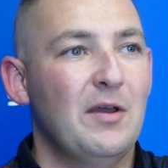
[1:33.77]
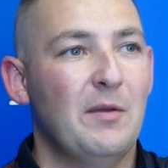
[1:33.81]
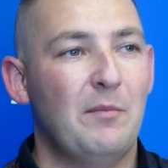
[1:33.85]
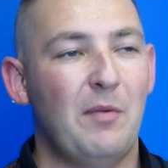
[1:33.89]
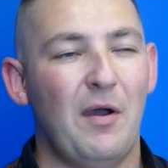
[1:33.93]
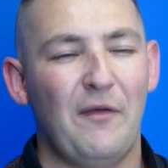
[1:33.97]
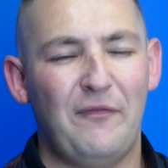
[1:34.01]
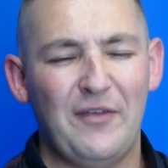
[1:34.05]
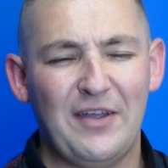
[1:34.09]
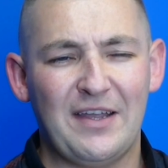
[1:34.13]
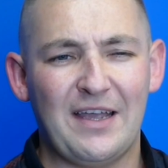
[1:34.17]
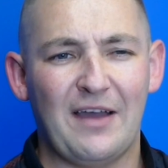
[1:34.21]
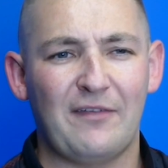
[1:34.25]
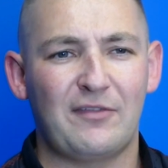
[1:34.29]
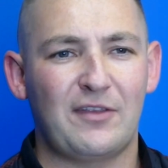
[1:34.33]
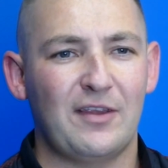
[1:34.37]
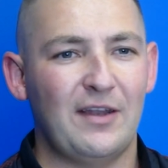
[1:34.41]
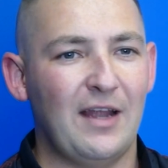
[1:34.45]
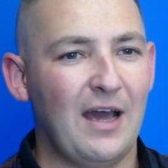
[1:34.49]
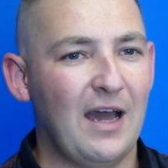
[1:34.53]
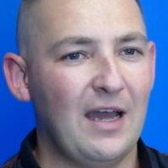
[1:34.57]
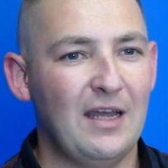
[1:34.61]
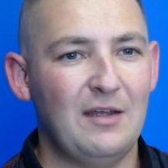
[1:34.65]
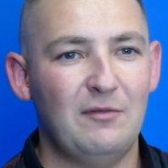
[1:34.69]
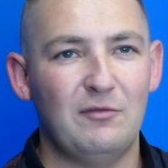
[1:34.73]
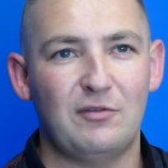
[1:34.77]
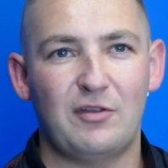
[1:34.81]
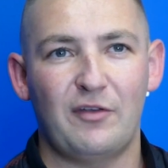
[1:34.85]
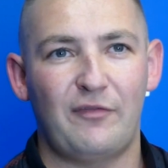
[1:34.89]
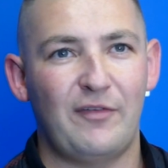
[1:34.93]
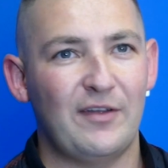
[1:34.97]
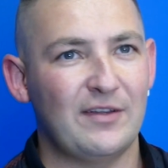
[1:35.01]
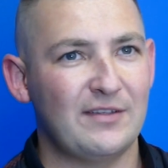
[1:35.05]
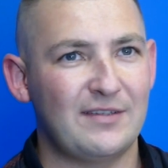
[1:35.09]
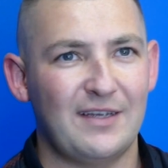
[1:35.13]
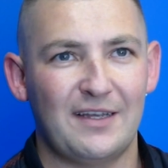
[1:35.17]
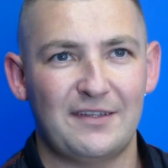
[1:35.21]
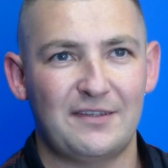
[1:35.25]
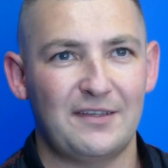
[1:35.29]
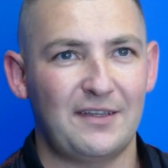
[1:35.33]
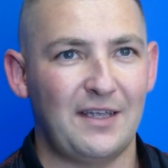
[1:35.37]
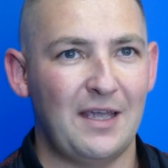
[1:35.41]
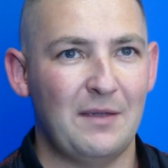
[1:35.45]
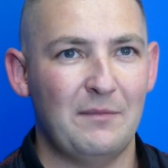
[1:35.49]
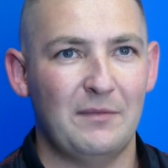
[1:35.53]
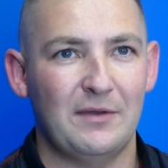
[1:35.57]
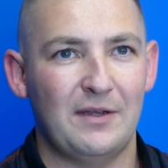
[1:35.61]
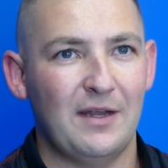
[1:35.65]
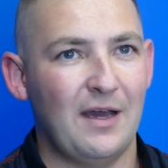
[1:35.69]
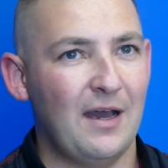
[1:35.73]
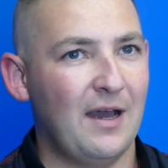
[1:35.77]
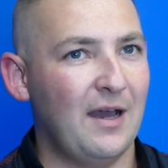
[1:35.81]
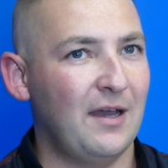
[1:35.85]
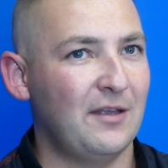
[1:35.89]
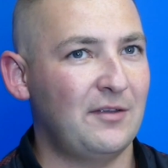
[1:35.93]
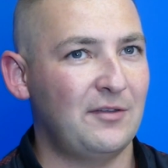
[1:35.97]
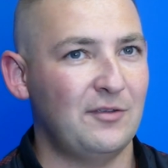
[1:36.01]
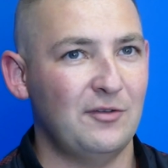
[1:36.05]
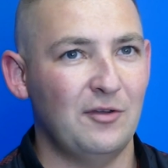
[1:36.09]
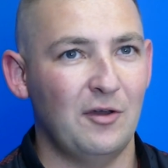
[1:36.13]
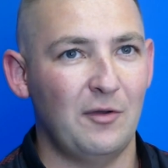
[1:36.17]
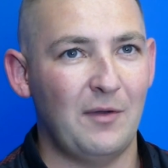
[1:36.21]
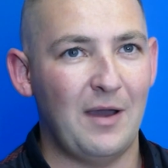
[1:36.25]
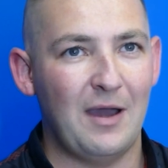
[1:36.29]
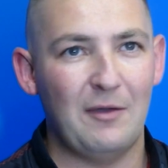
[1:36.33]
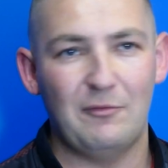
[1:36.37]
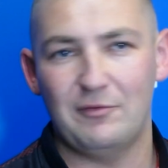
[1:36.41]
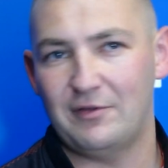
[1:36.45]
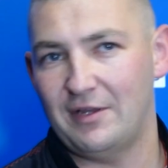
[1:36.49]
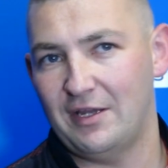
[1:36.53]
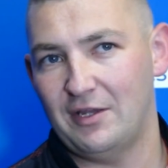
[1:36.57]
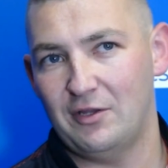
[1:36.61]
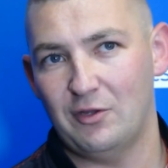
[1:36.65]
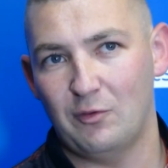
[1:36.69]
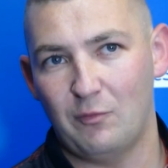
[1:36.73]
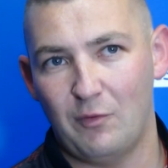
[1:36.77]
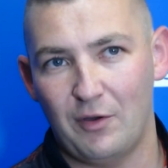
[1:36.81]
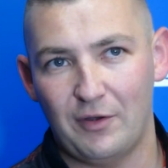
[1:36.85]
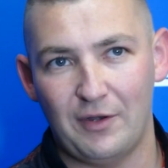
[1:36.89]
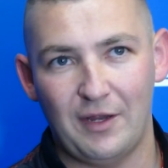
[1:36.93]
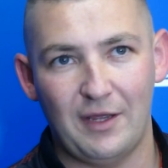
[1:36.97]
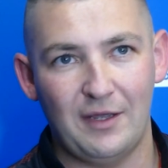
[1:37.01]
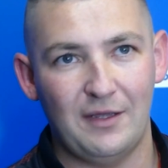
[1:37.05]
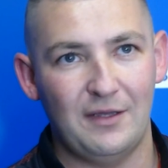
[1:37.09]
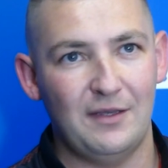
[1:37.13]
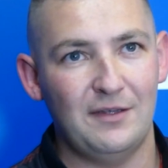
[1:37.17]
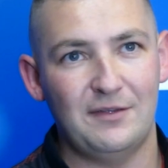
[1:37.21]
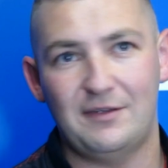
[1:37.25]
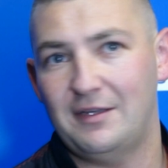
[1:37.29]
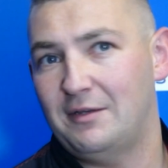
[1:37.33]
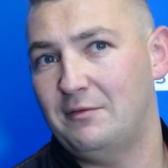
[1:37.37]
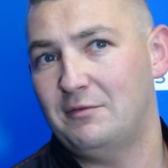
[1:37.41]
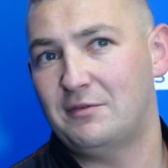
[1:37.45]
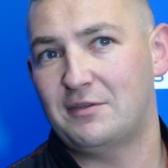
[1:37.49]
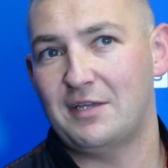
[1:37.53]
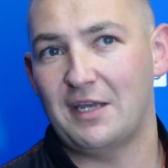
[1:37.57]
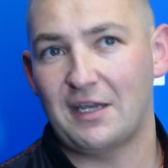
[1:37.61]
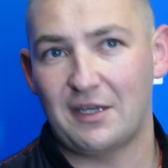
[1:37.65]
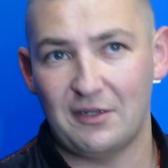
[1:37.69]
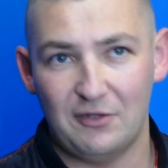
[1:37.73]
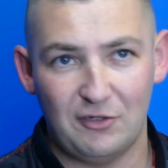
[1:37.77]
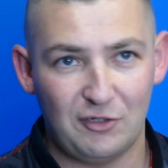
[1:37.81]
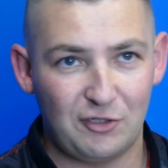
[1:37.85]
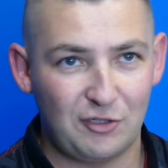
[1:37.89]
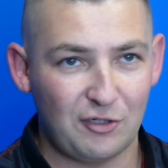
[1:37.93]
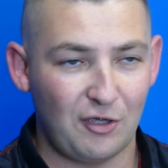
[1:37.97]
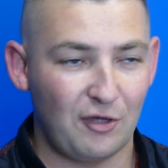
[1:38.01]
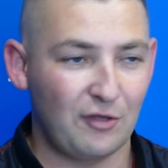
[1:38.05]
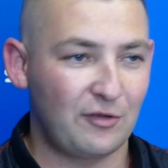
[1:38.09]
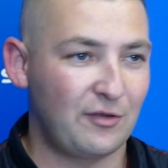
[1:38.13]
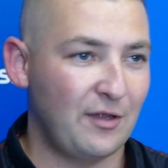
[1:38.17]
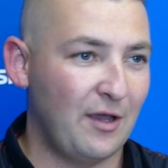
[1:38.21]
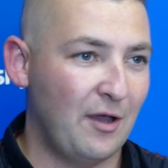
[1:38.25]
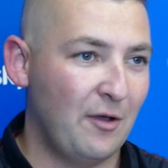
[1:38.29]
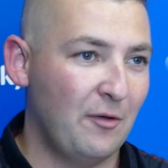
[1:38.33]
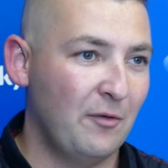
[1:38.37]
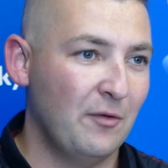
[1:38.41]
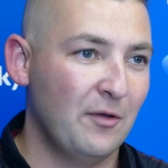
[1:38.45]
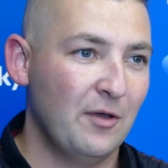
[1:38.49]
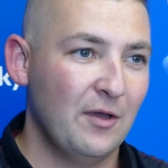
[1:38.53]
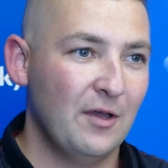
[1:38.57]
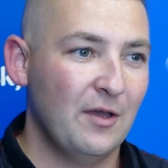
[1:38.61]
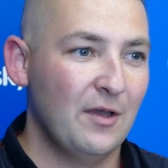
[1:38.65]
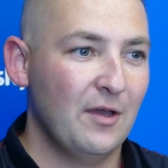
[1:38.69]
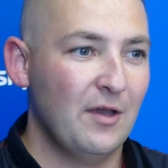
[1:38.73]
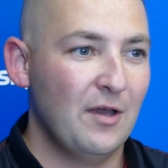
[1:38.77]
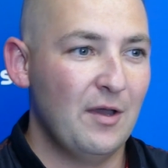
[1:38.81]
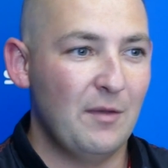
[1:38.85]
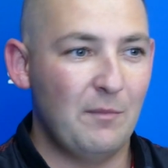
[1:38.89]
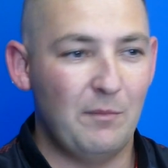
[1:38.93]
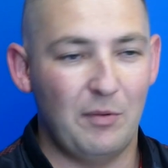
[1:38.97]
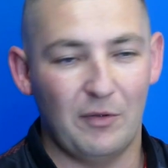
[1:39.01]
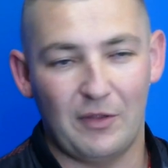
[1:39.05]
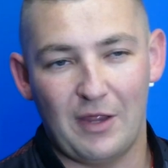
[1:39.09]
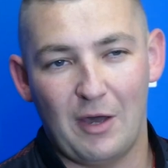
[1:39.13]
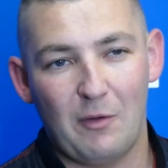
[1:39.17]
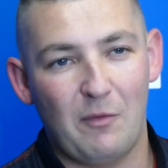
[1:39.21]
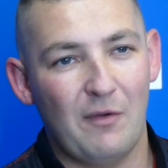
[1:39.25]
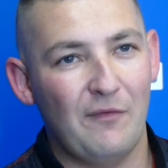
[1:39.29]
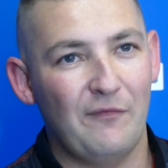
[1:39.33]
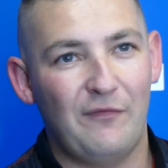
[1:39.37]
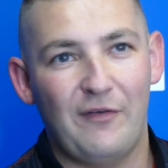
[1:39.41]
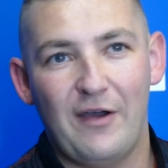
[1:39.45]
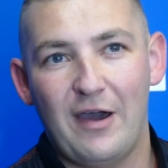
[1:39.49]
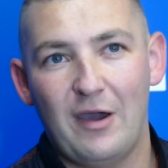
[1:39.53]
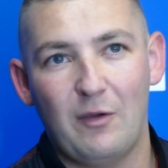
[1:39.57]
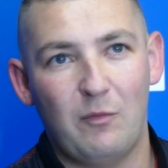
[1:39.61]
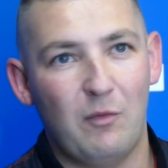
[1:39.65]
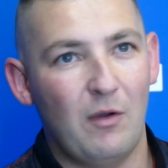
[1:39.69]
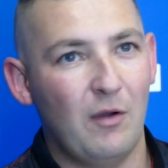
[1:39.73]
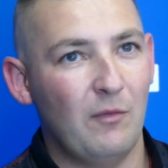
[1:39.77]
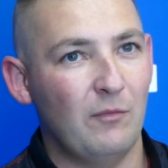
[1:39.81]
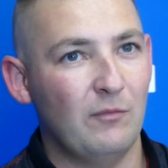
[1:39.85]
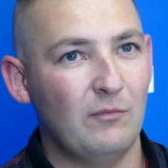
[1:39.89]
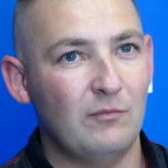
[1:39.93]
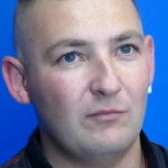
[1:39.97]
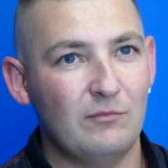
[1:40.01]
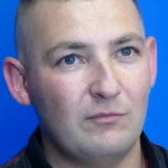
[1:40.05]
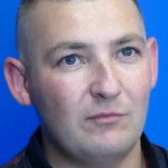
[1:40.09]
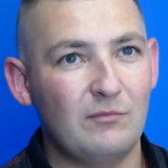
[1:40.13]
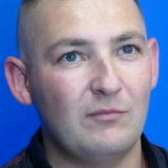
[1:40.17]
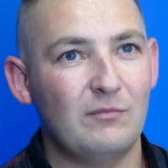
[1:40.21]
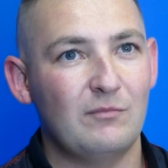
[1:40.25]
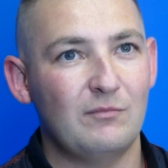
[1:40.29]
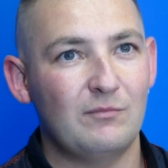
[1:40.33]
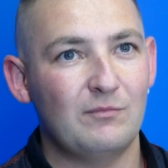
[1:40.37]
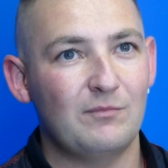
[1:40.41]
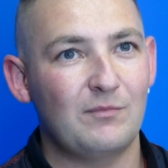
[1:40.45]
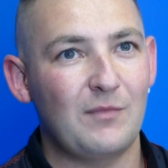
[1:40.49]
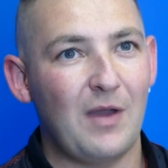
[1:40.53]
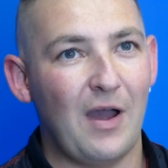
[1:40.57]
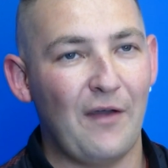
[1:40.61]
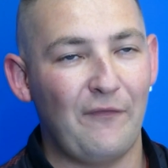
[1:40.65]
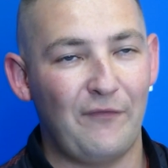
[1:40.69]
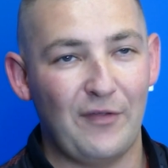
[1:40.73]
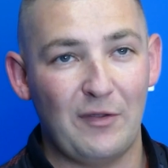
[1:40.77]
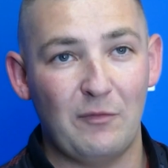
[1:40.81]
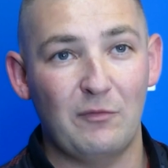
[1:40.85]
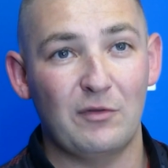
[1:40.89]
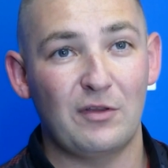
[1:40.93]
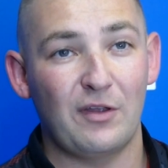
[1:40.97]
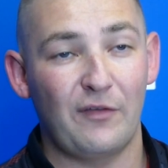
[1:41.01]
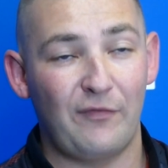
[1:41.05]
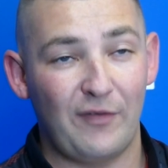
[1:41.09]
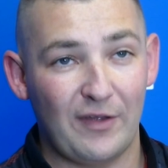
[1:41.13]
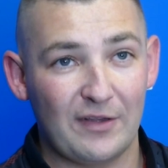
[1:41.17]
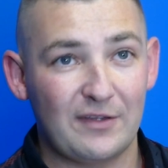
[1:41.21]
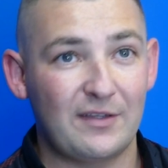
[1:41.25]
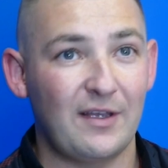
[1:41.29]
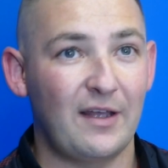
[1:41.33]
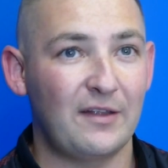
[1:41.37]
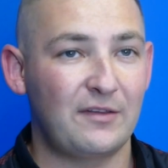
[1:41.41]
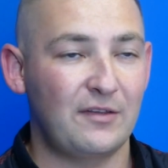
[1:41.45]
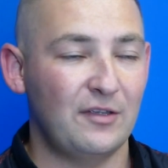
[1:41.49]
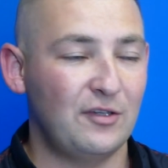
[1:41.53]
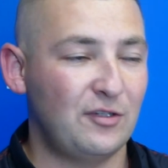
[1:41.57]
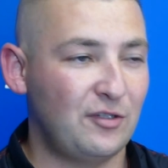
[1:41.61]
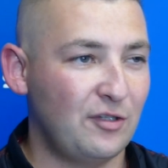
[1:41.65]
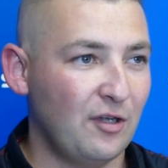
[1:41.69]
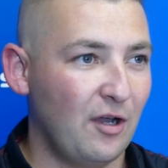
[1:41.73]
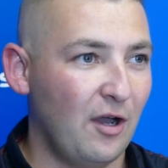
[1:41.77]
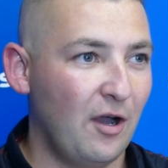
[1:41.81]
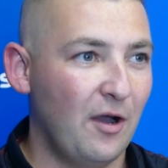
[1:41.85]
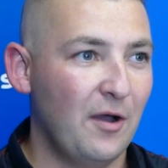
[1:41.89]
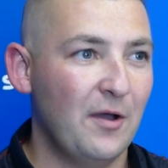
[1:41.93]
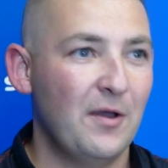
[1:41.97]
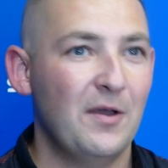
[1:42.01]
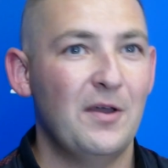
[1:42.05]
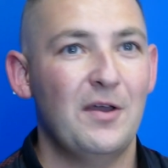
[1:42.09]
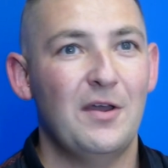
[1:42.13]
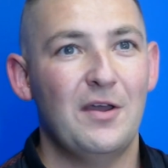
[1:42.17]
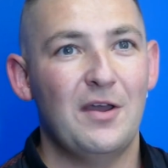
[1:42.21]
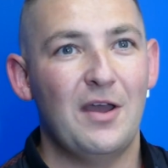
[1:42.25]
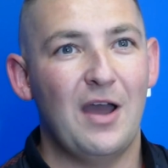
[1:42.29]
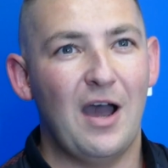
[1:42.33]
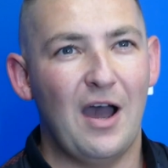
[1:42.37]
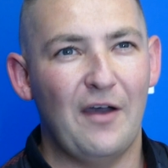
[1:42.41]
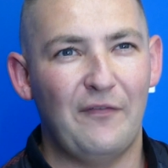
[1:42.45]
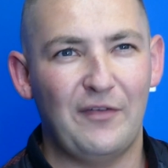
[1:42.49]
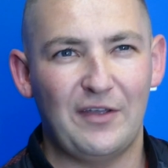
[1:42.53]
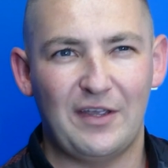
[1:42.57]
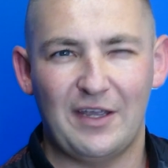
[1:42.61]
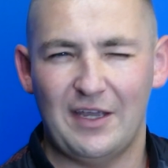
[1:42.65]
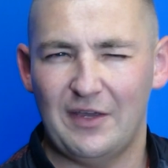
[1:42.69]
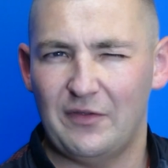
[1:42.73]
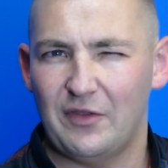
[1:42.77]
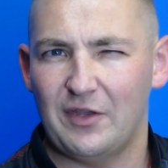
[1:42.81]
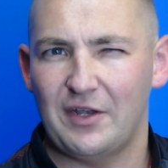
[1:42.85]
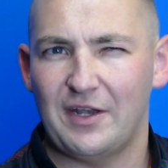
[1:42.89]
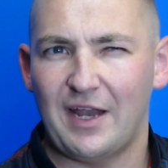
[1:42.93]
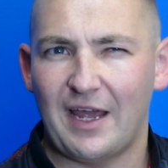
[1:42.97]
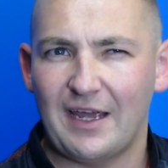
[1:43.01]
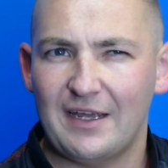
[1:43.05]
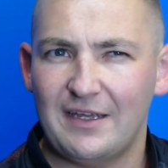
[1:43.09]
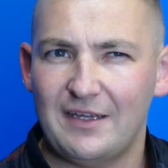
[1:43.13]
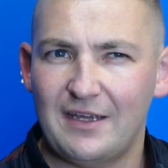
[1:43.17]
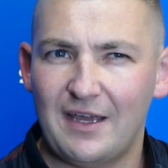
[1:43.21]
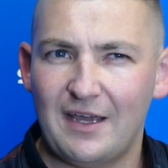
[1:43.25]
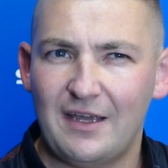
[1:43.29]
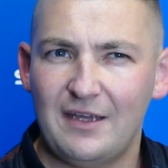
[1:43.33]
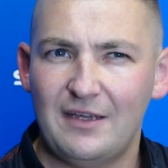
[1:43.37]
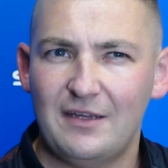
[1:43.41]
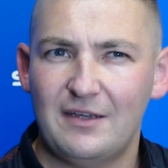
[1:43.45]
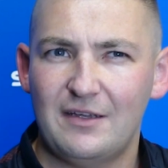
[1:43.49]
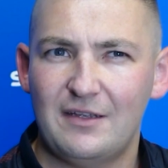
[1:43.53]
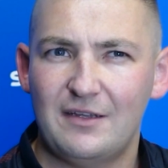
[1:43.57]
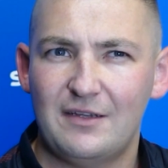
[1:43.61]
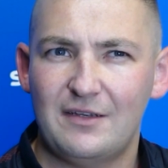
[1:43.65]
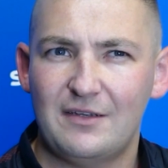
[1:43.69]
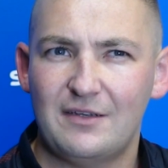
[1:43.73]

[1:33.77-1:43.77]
But I think after that, it was a fantastic game of darts. You know, I was hitting the 180s, he was taking the shots out. But that 151, I think, was a fantastic shot. I think he hit the 98.